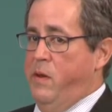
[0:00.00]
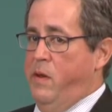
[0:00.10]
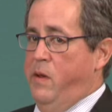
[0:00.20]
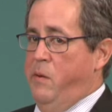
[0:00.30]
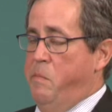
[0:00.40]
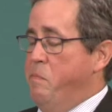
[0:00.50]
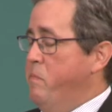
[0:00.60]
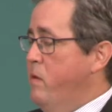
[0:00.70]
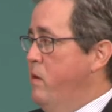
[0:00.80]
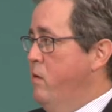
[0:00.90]

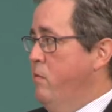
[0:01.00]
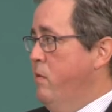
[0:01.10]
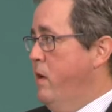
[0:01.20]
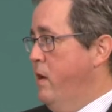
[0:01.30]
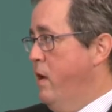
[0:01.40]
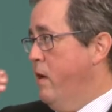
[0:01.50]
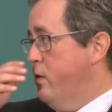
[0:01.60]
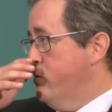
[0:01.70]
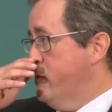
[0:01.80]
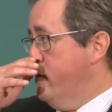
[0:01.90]
I
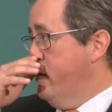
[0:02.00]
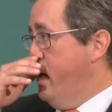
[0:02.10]
used to